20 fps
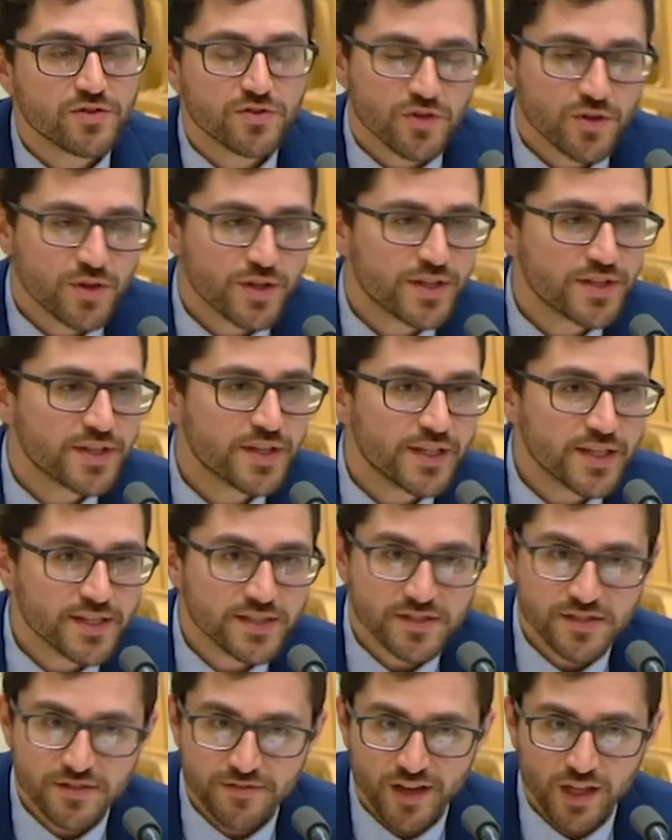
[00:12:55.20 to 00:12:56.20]
the
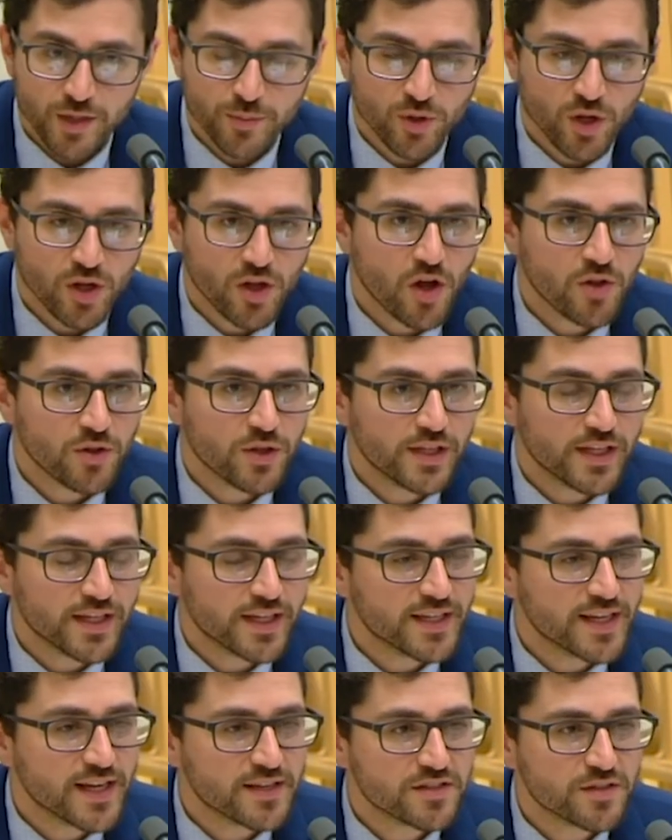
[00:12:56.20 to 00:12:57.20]
list is available on the
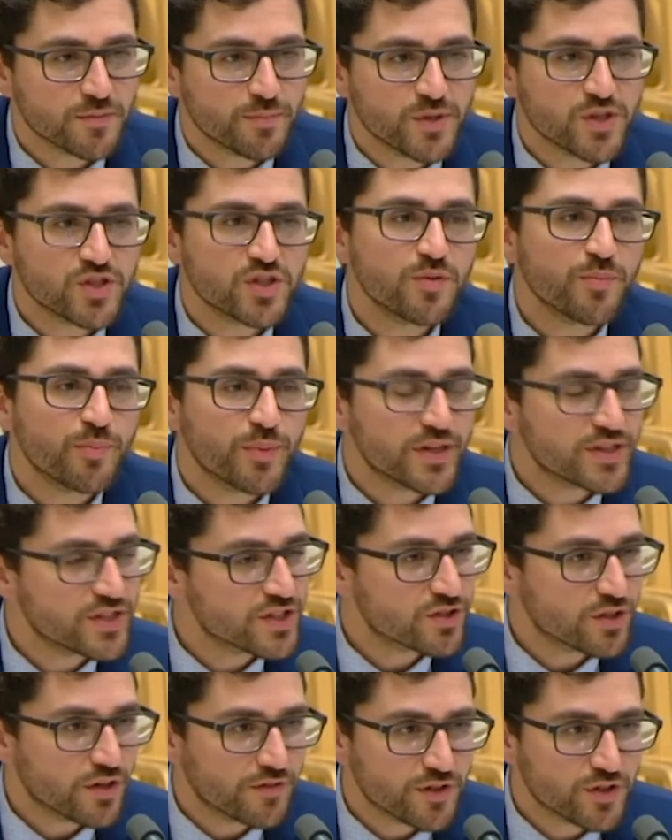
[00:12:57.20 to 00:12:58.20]
link in our submission, but
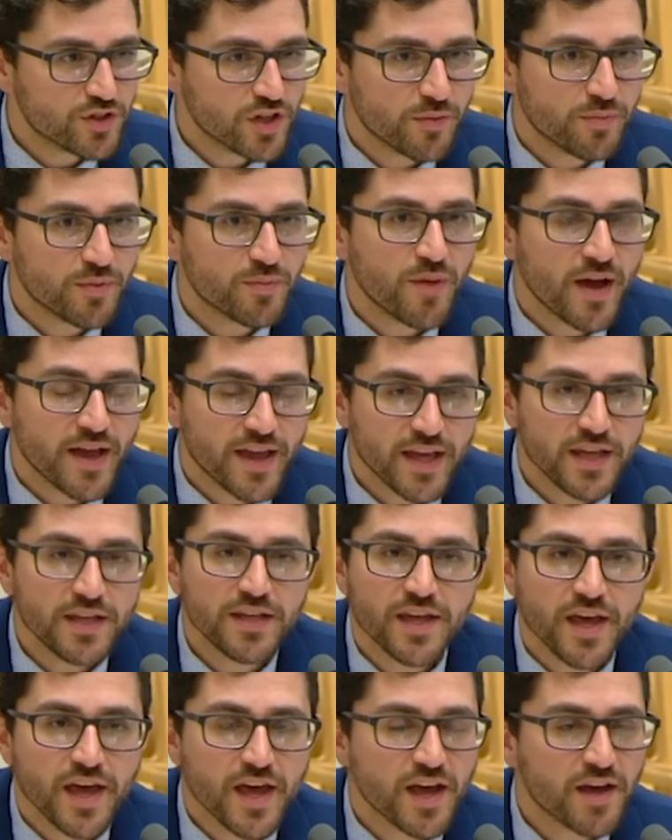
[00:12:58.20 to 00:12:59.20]
just off the top of my
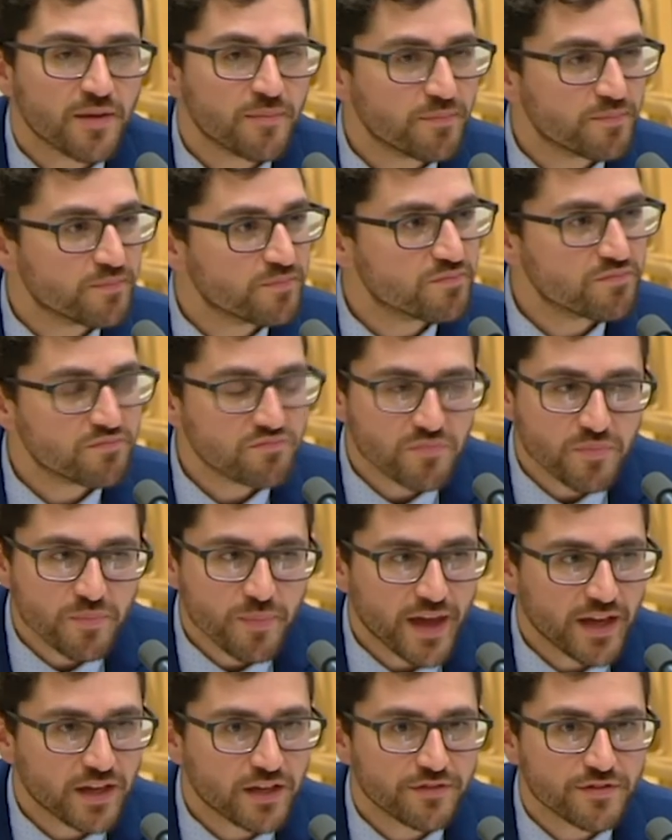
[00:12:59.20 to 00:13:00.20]
head,
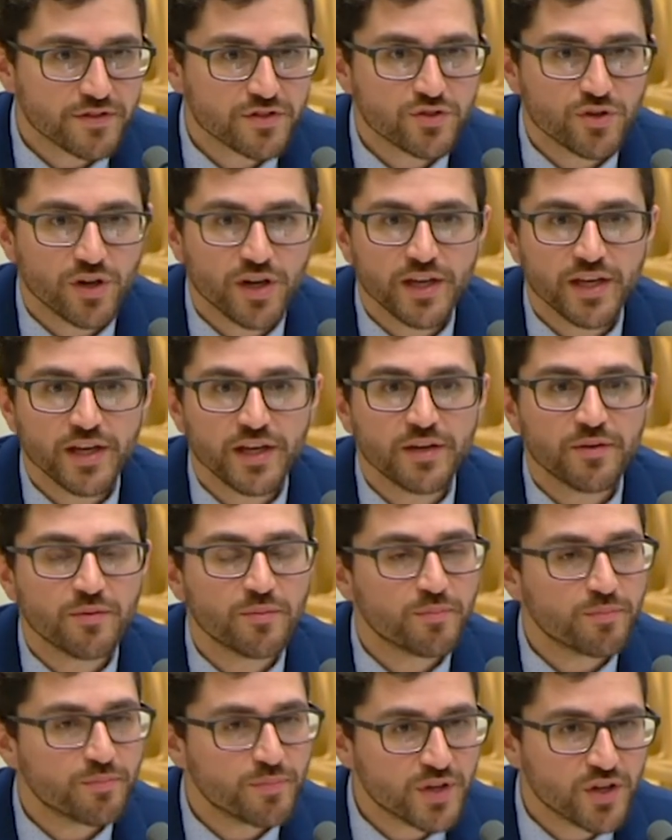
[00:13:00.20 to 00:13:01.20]
Bank of
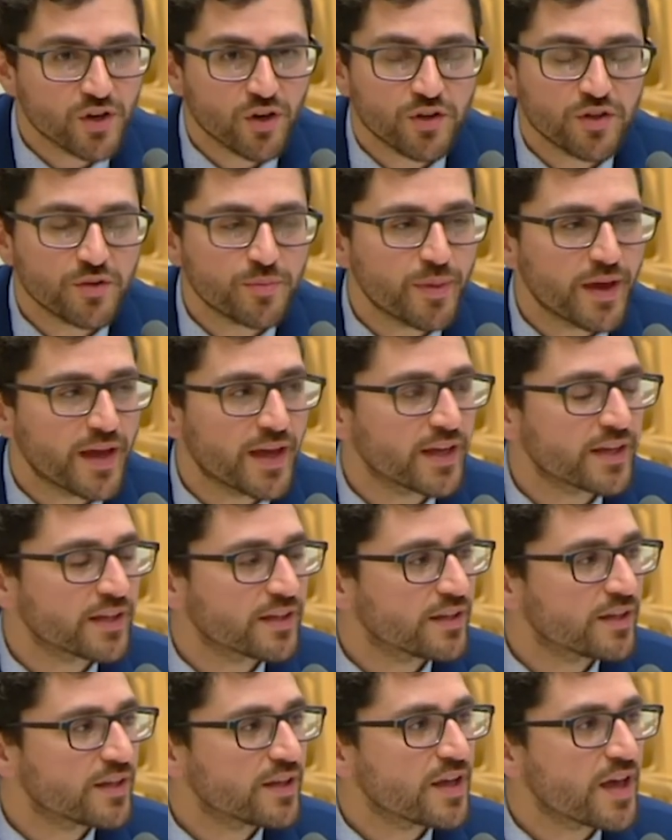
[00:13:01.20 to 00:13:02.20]
Australia, Beyond
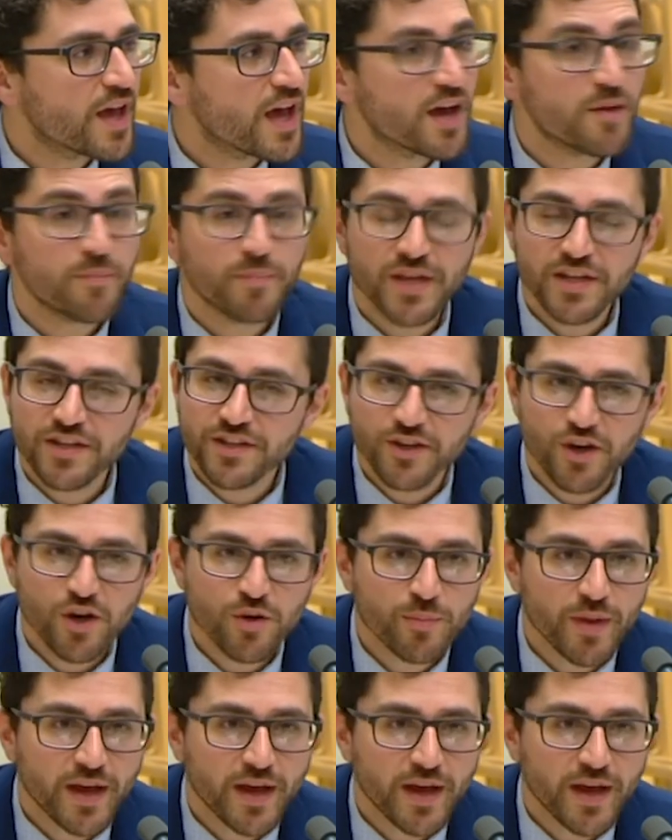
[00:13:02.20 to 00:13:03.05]
Bank, Bendigo